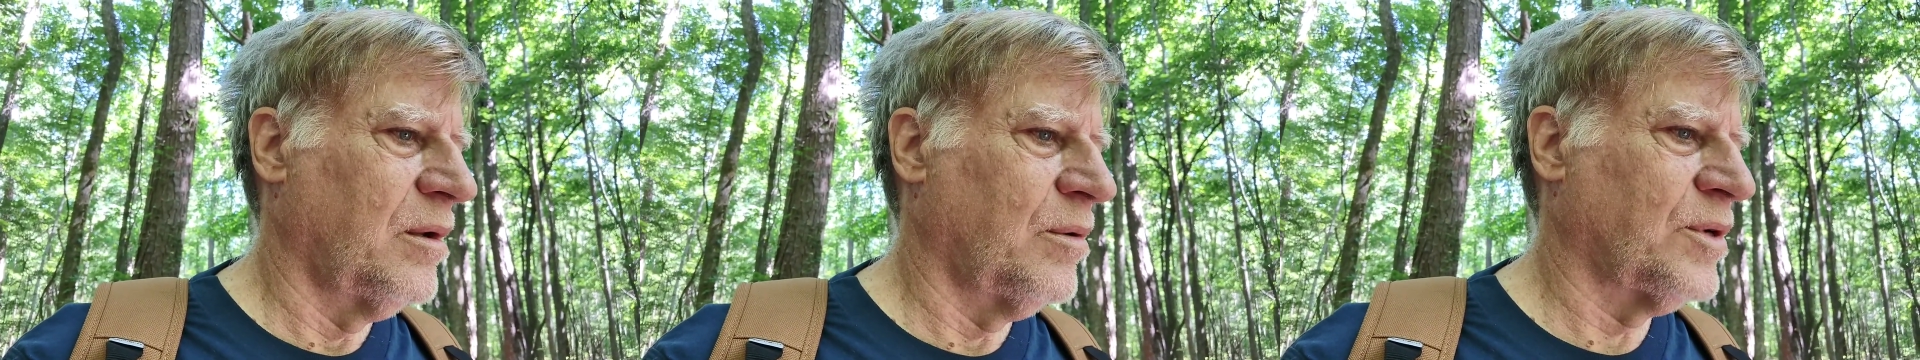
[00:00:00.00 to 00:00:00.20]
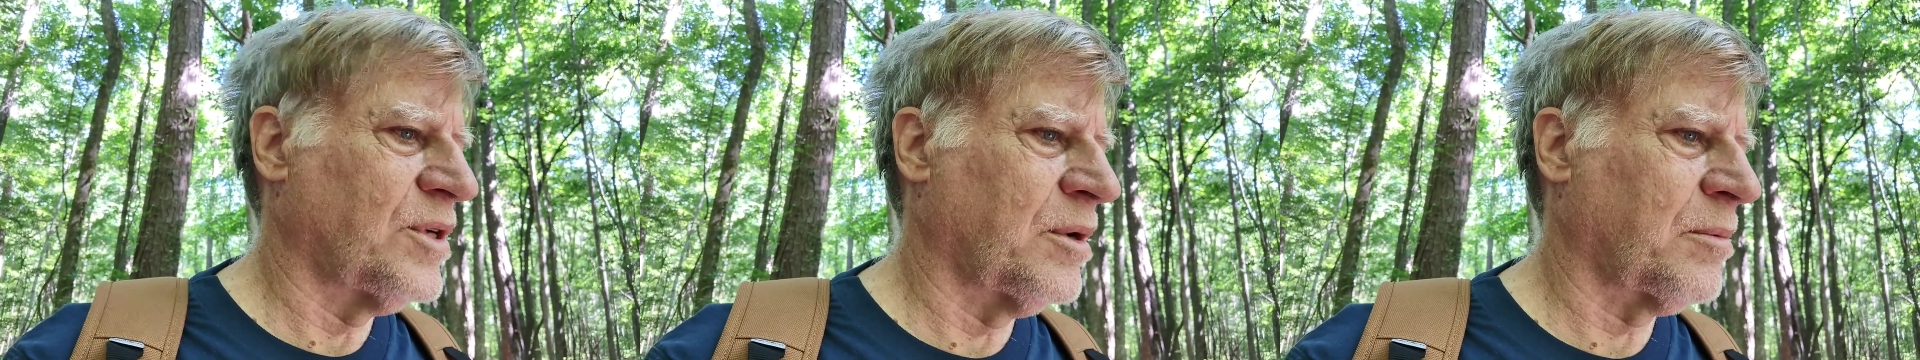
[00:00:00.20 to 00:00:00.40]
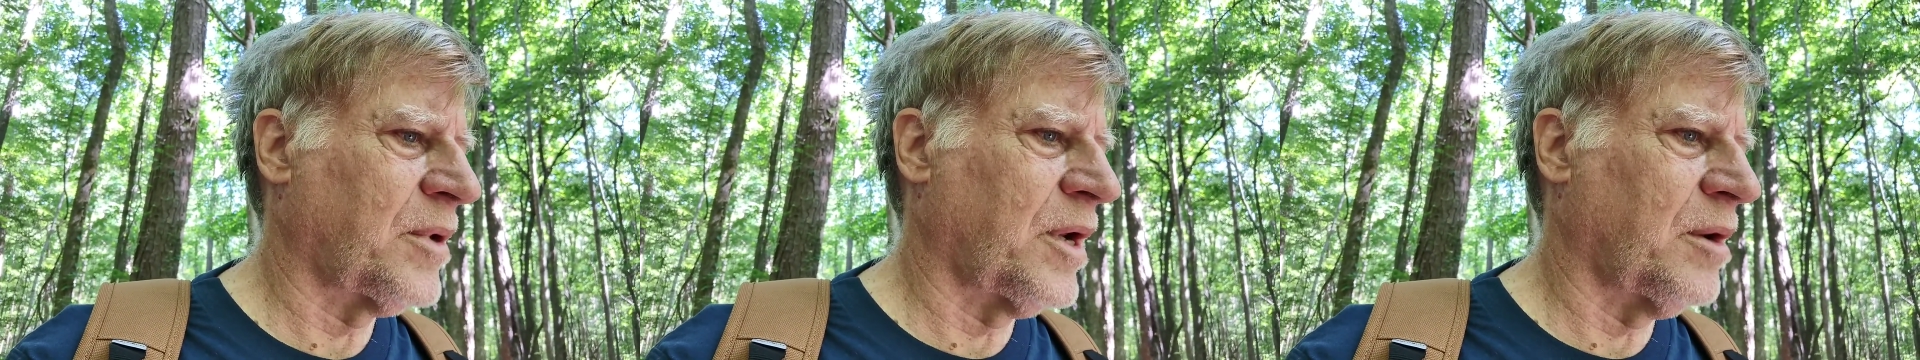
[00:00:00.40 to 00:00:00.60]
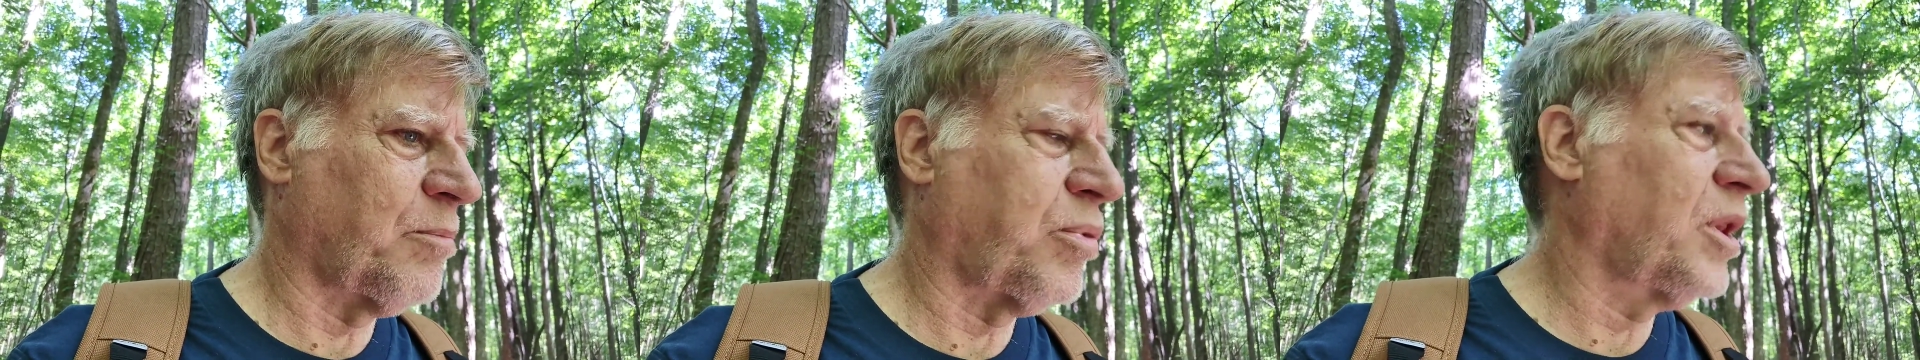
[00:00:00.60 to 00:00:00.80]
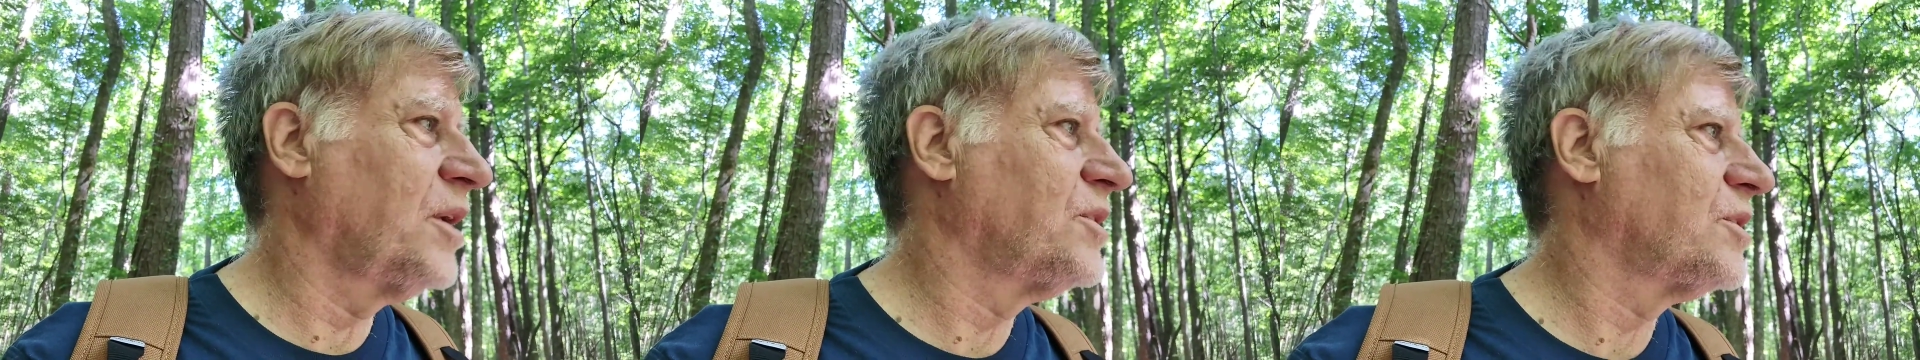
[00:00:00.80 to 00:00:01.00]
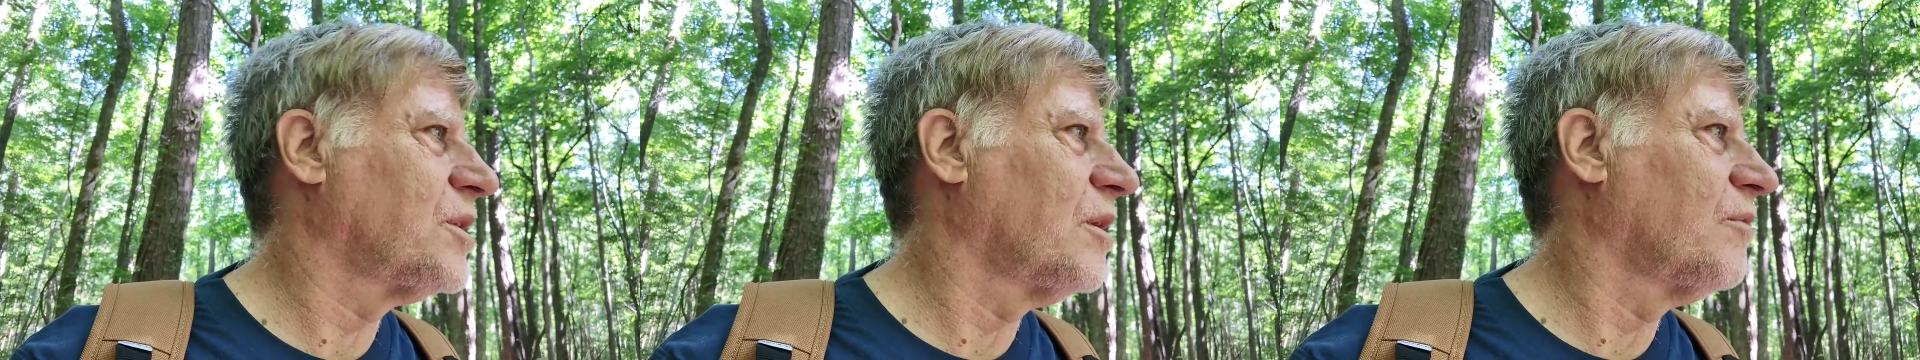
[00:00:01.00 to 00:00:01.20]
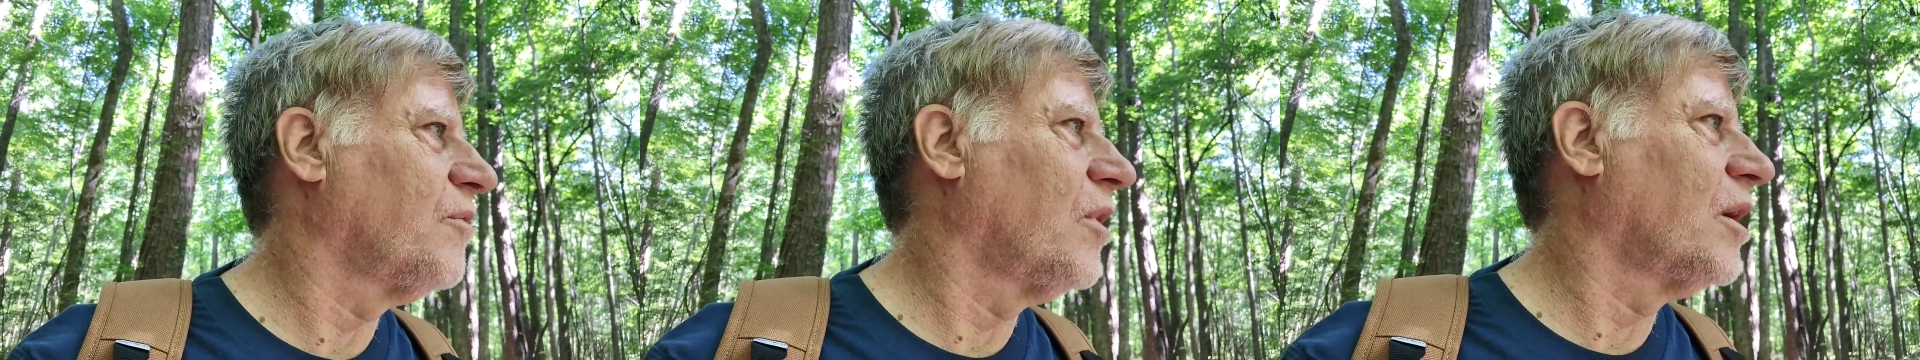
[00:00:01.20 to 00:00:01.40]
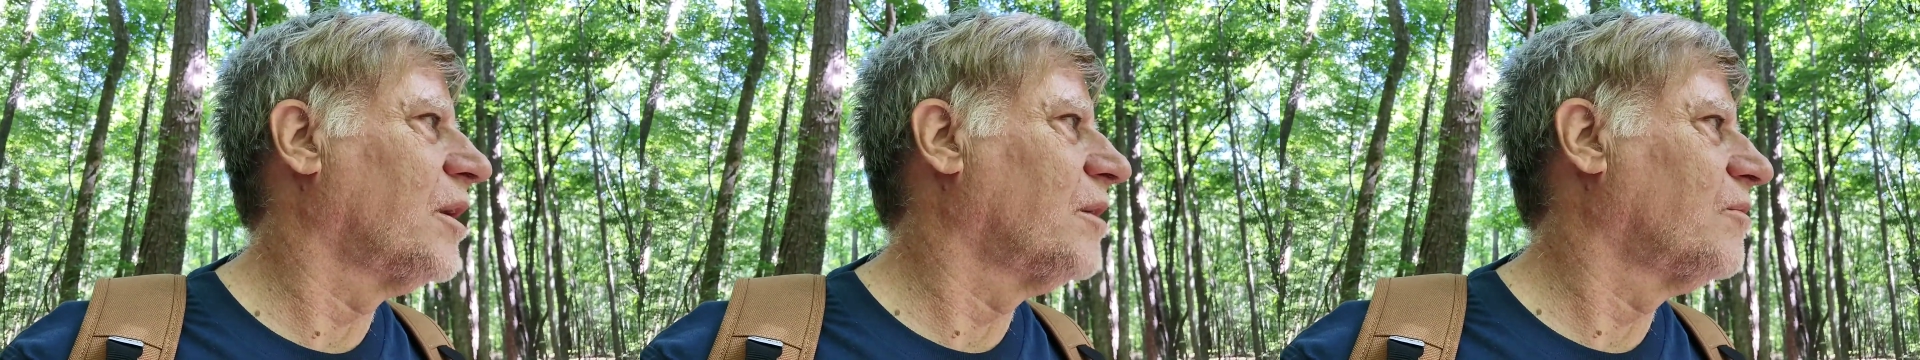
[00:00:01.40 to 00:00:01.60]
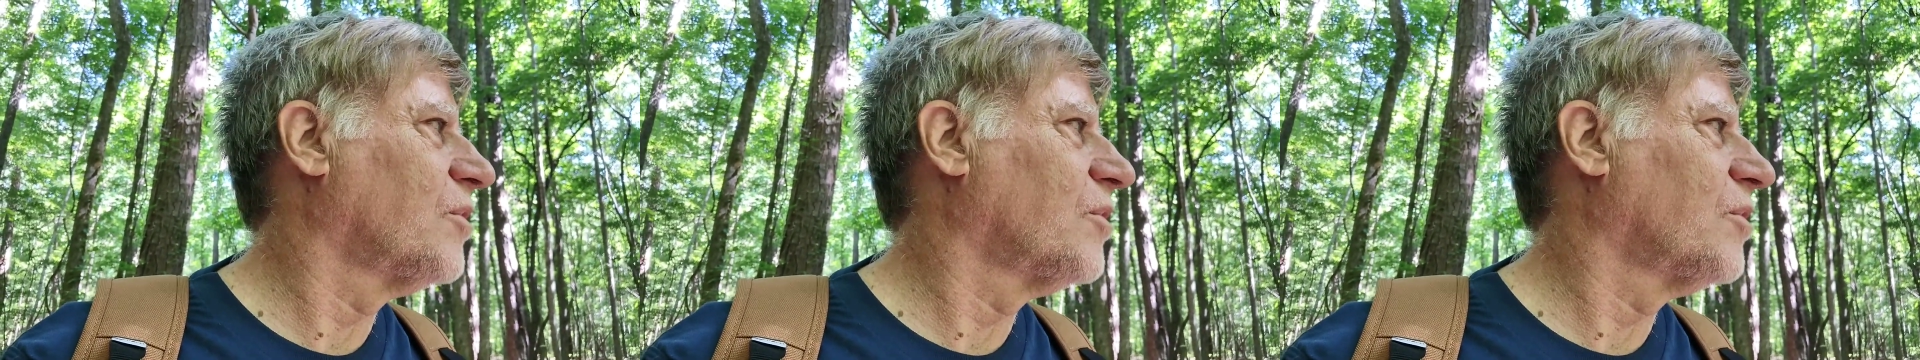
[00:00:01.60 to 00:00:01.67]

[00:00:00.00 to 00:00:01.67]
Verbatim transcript: There's some kind of play stuff on it